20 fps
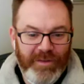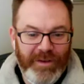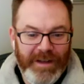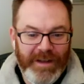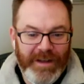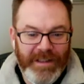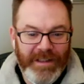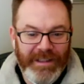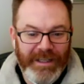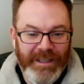
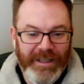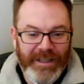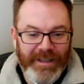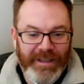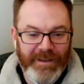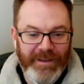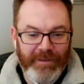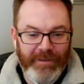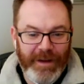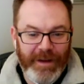to lean
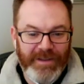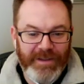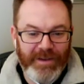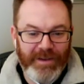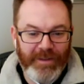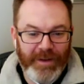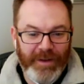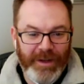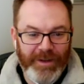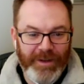into the razor
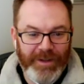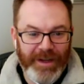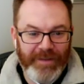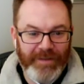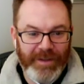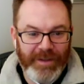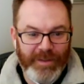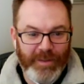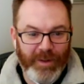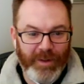when he shaved
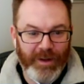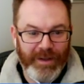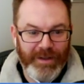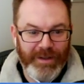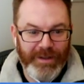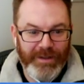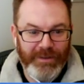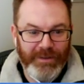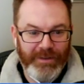this morning too.